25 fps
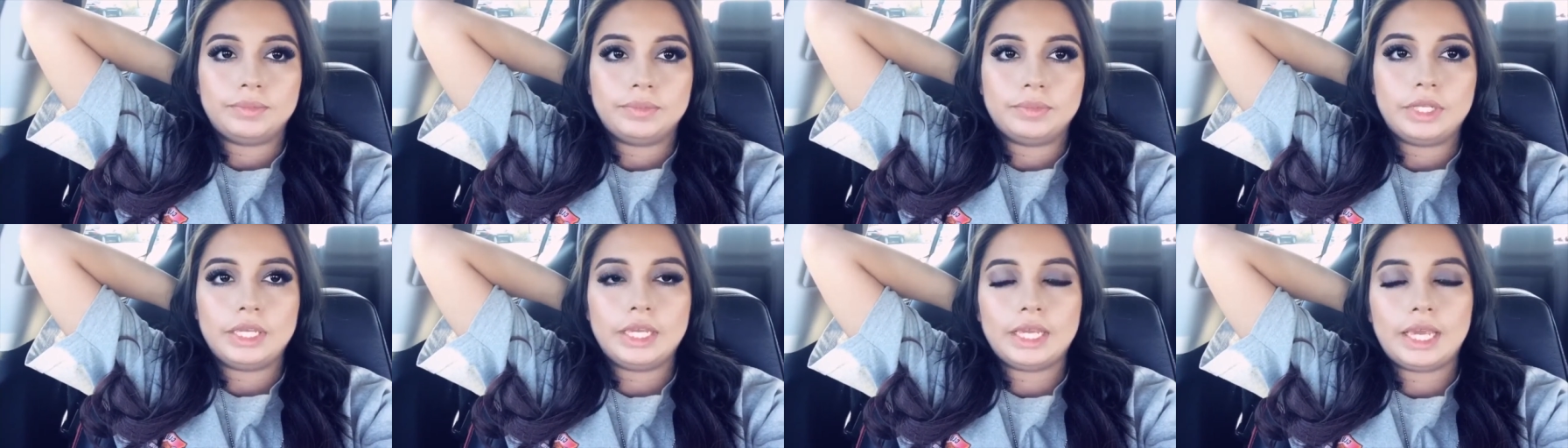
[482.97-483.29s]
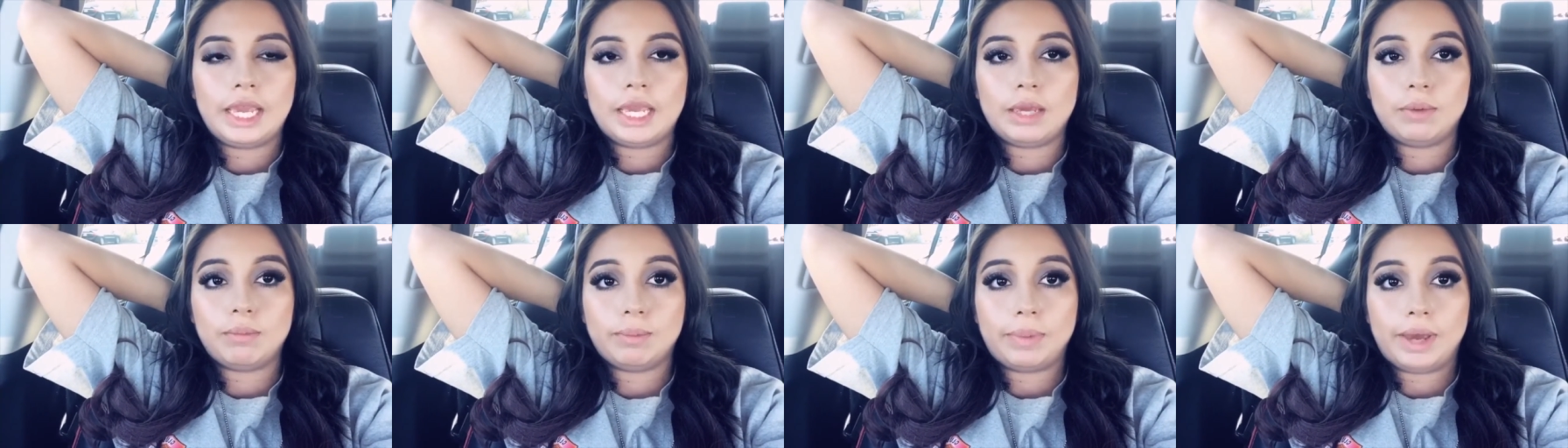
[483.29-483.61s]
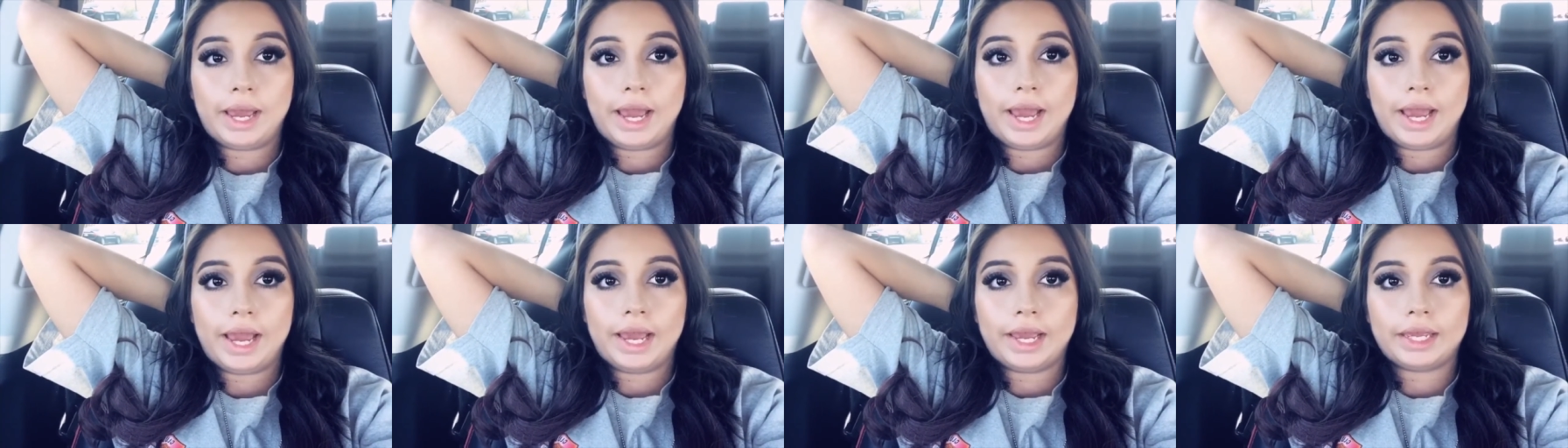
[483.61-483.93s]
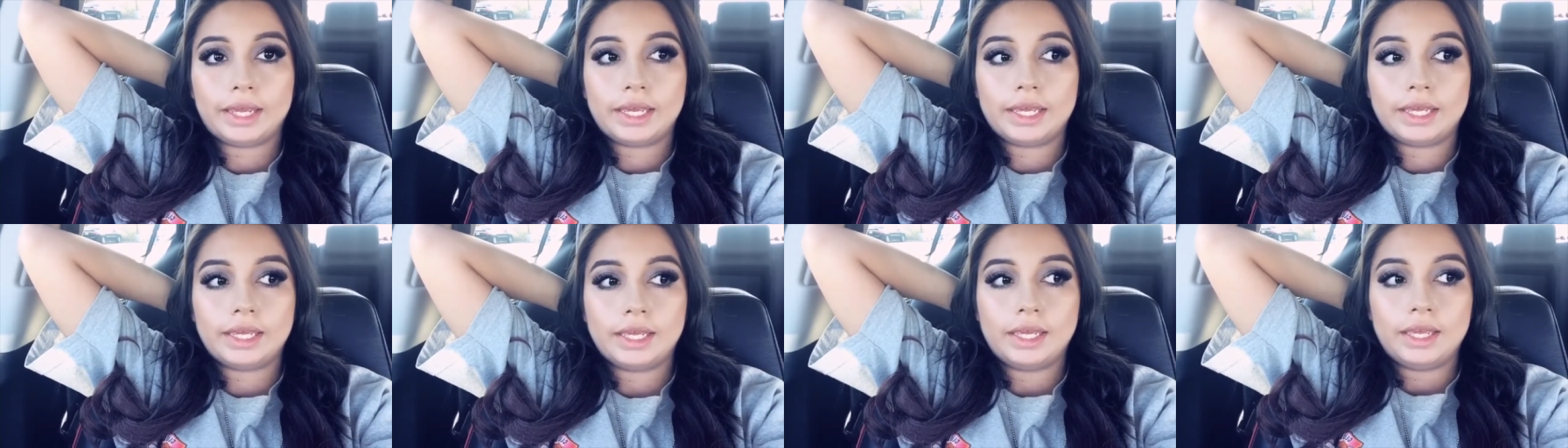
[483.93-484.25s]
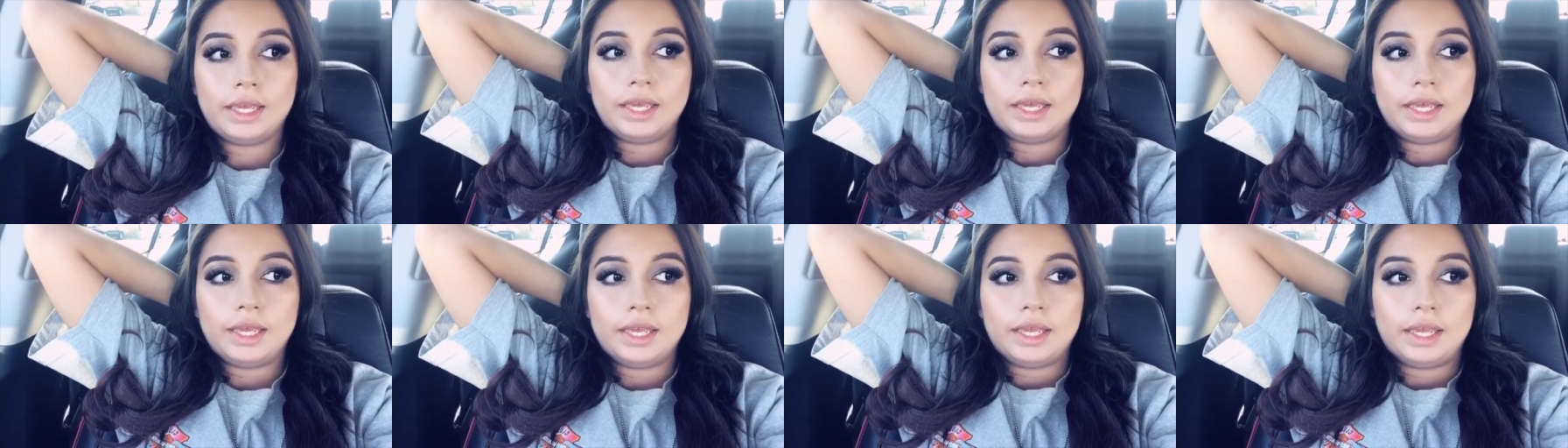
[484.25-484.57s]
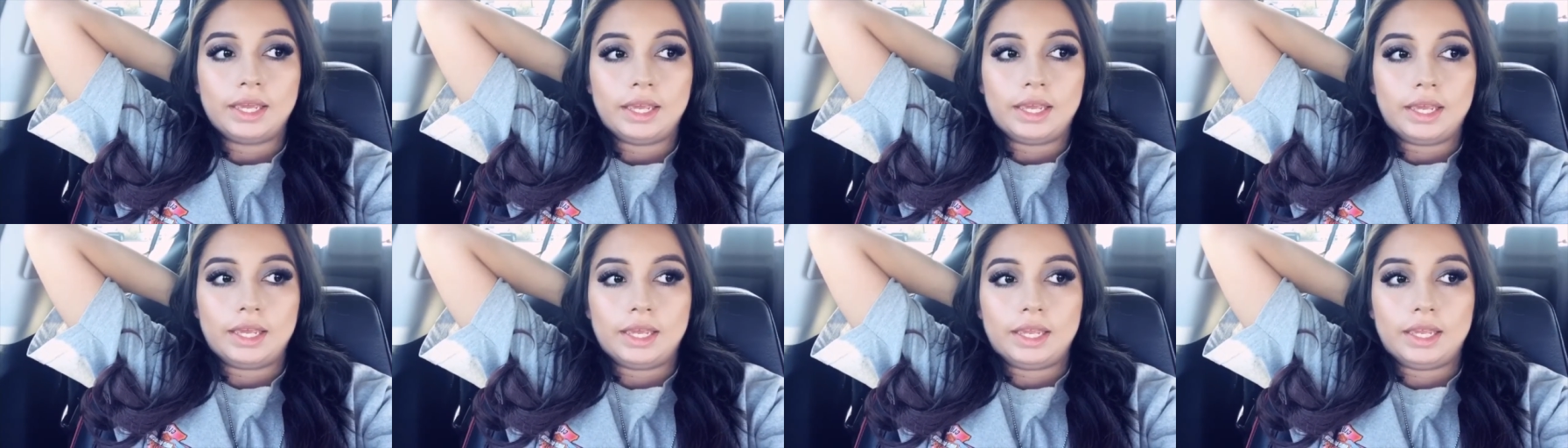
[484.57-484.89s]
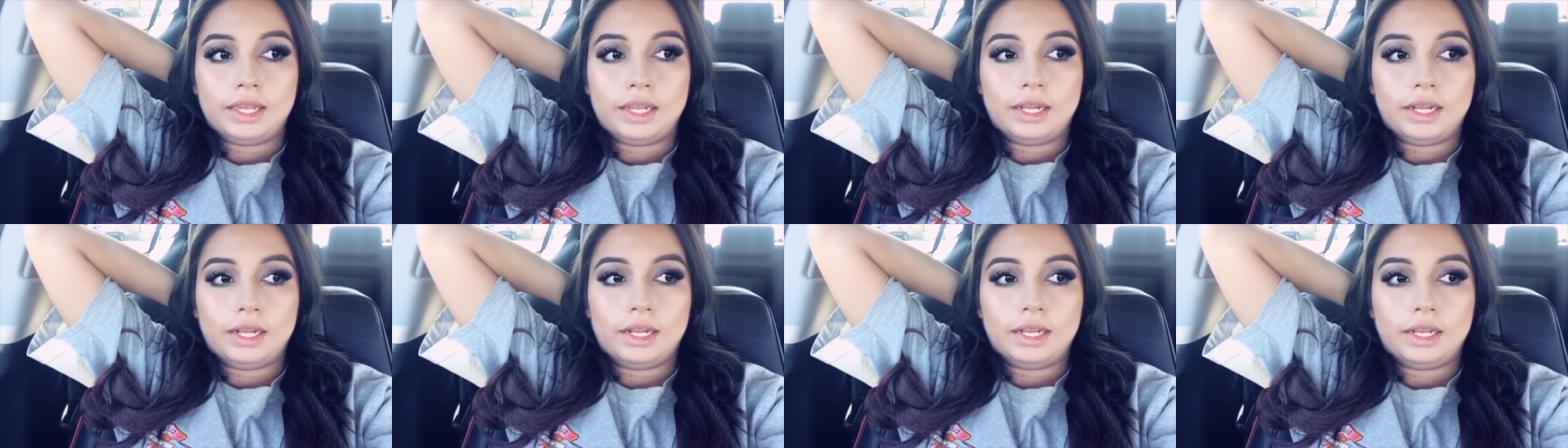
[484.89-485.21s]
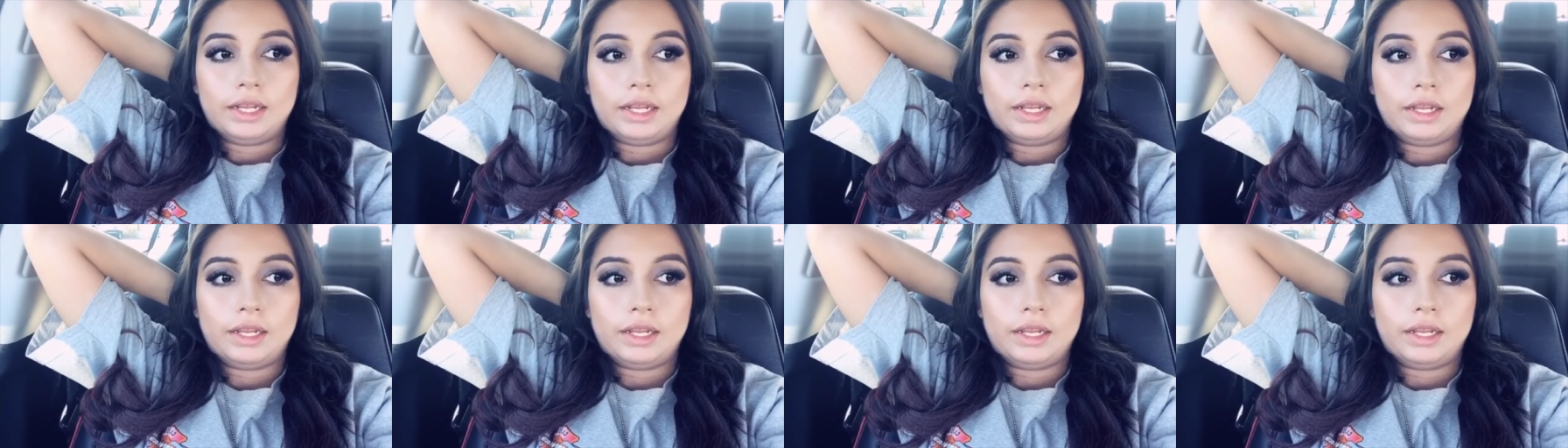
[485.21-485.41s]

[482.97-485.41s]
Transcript: he came back, and